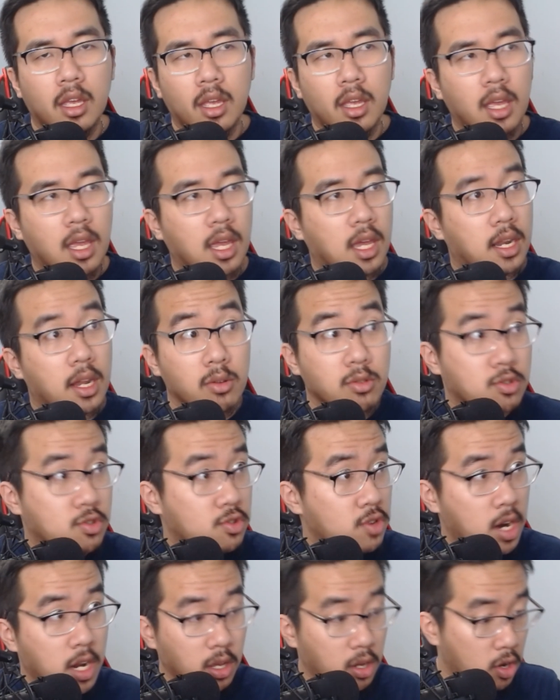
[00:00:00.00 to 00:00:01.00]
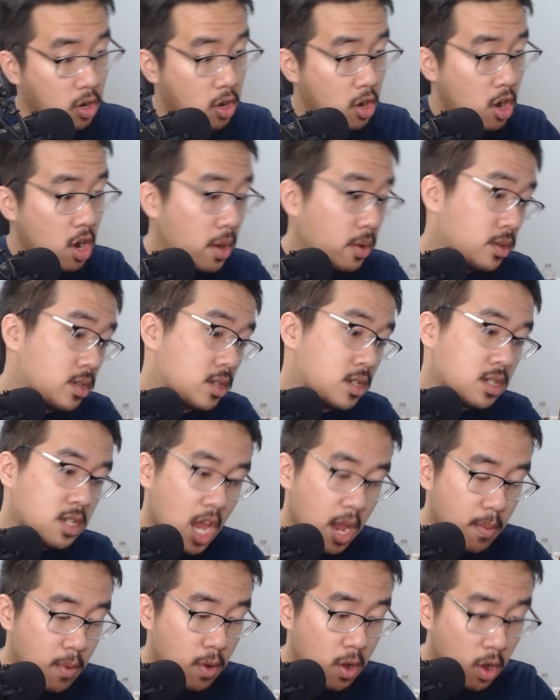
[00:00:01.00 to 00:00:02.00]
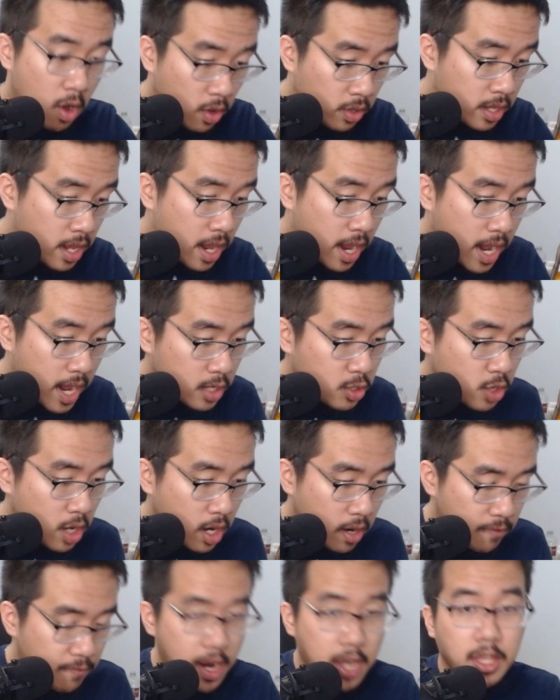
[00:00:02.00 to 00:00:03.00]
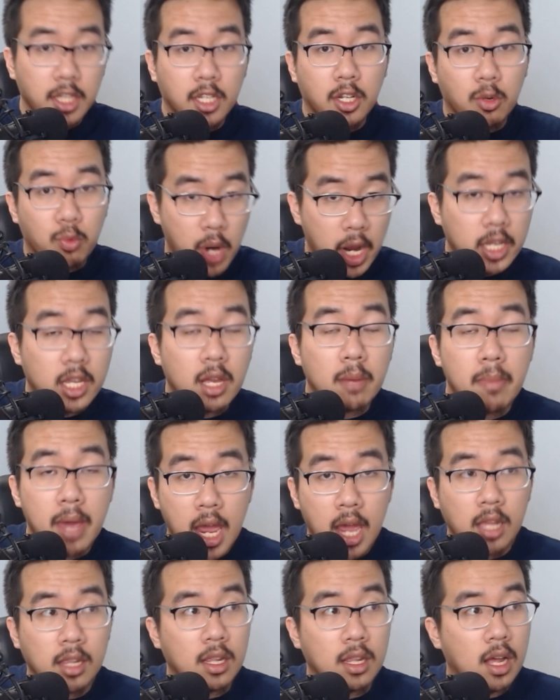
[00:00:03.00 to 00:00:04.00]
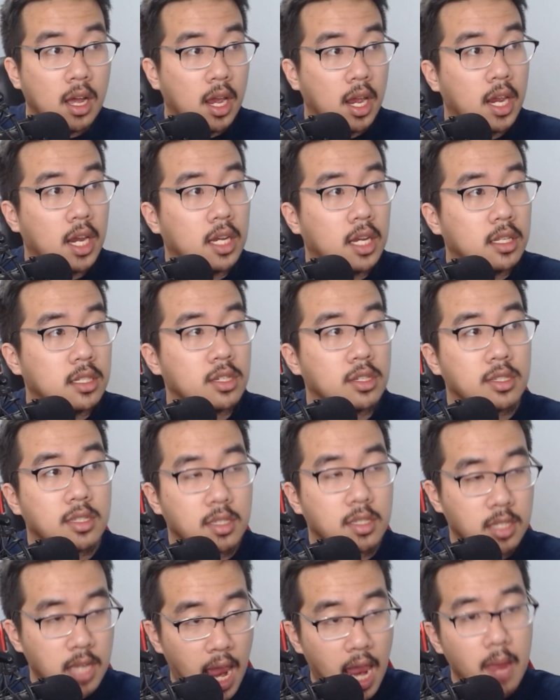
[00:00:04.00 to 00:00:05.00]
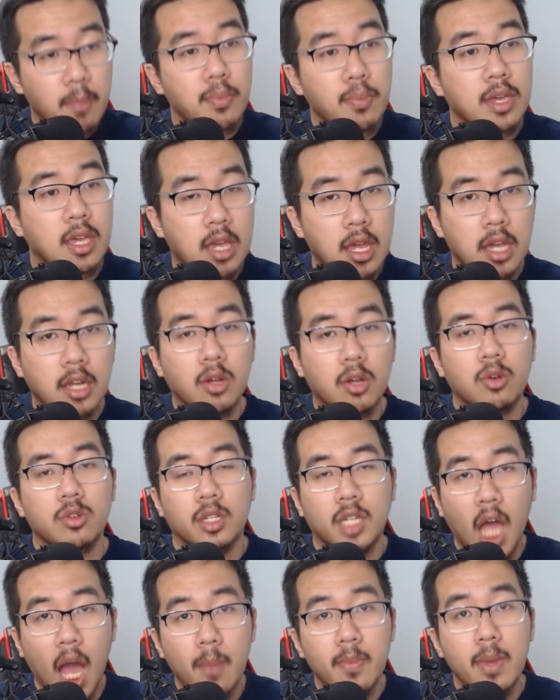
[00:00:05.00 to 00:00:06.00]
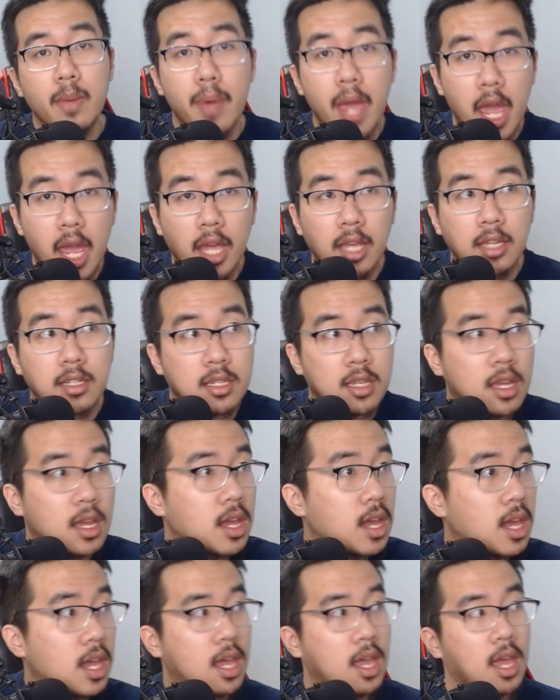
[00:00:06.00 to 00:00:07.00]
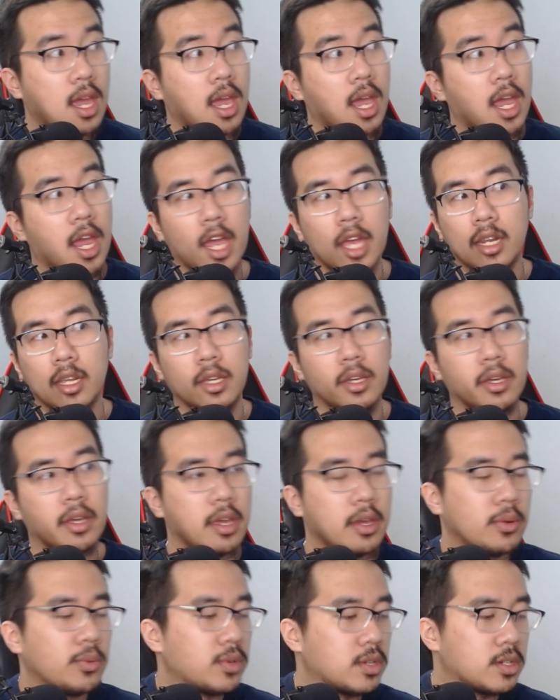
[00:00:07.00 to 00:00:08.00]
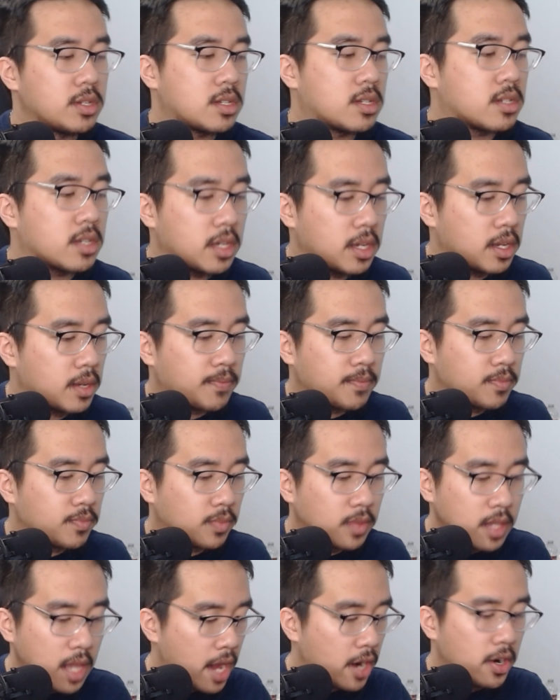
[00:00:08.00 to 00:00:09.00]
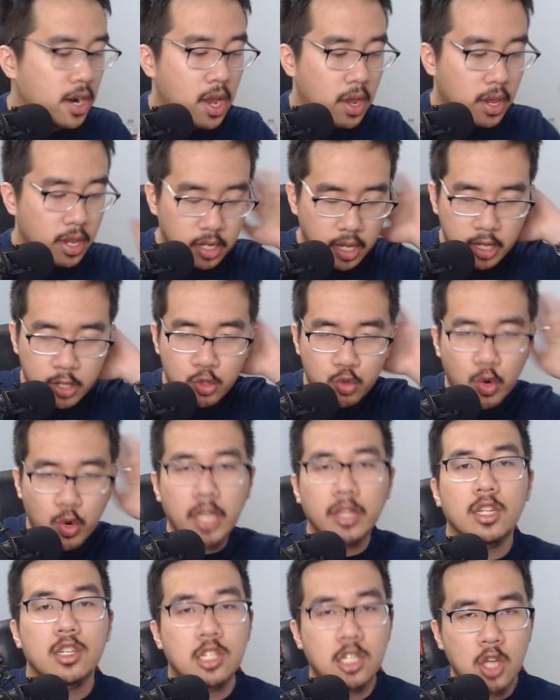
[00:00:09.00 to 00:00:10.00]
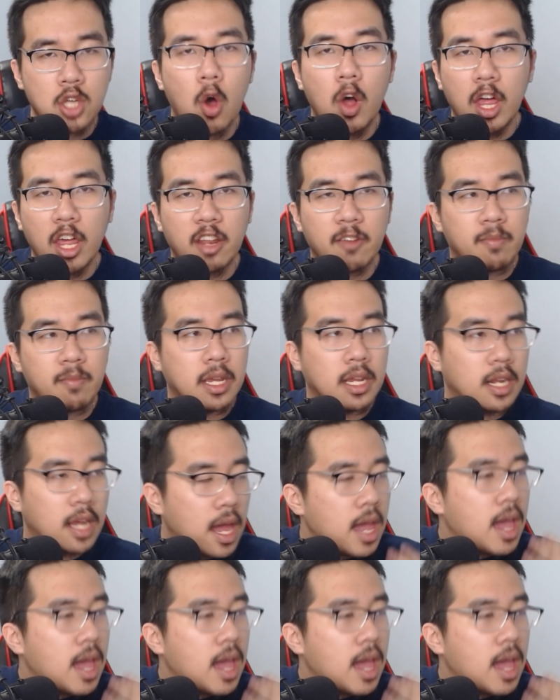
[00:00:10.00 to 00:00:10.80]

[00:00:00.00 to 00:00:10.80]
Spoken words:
and I was trying to stay up all night trying to find the correct command line to type in or to copy paste, and it was, I don't know, it drained the soul out of me. And